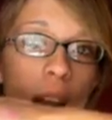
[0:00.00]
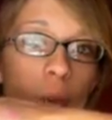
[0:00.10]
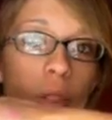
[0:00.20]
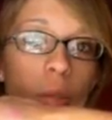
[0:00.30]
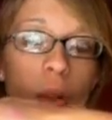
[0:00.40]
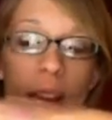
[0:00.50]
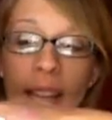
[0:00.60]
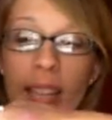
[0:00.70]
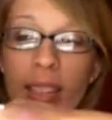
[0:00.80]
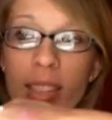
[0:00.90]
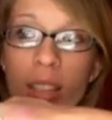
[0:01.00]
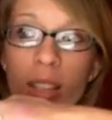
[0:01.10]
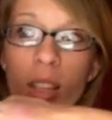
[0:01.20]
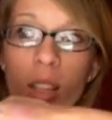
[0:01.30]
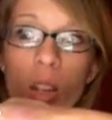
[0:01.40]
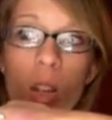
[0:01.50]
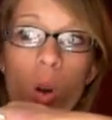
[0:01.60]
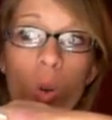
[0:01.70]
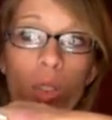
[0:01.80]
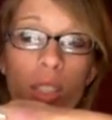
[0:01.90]
dry with a base,
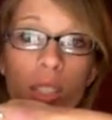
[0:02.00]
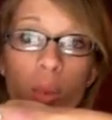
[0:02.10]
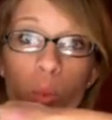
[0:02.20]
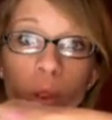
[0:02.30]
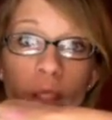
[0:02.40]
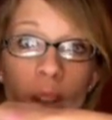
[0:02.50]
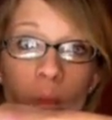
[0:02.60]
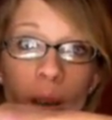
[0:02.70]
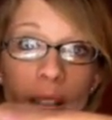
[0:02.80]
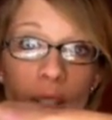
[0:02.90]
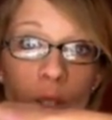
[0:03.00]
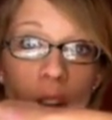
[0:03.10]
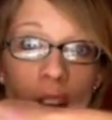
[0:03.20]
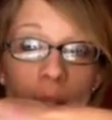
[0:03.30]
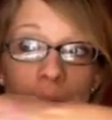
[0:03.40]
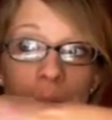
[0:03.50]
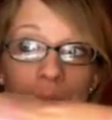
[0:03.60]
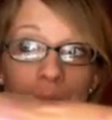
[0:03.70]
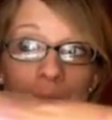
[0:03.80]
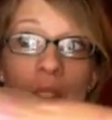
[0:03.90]
or just without a base,
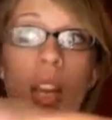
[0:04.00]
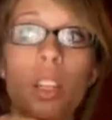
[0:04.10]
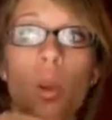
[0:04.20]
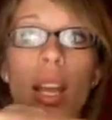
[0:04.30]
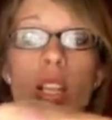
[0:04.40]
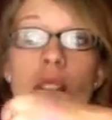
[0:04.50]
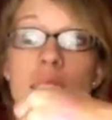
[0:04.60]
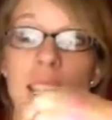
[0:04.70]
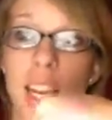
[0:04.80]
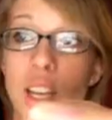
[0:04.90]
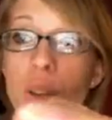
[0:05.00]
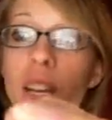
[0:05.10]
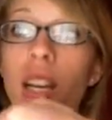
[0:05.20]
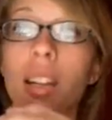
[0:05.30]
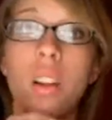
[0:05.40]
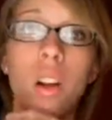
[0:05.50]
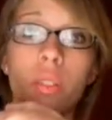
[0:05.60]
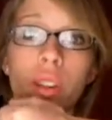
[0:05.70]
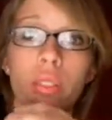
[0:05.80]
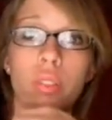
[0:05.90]
dry. So as you can see, you can
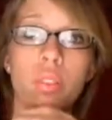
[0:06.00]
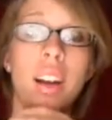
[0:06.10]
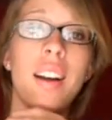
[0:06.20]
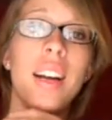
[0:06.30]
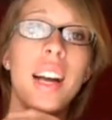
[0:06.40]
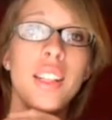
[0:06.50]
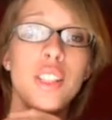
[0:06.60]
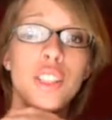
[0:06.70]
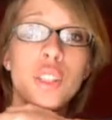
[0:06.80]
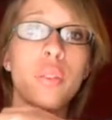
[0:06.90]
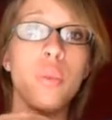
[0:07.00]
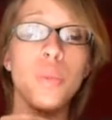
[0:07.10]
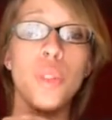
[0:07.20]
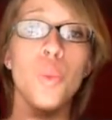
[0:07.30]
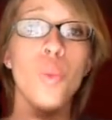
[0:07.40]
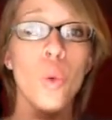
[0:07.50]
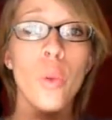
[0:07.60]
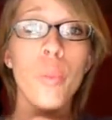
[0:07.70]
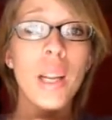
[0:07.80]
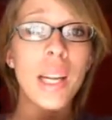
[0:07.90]
get a lot of different variations from
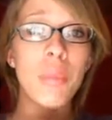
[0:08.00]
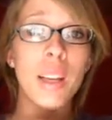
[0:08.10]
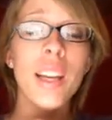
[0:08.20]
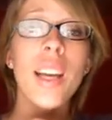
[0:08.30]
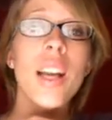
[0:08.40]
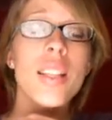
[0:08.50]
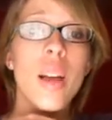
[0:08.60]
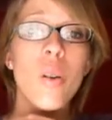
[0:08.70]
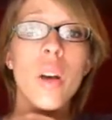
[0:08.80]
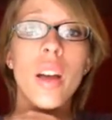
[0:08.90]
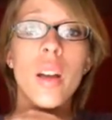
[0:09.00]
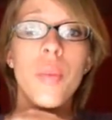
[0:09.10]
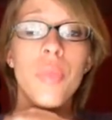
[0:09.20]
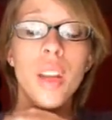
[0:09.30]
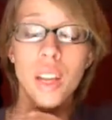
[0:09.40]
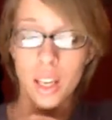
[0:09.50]
just one pigment. So,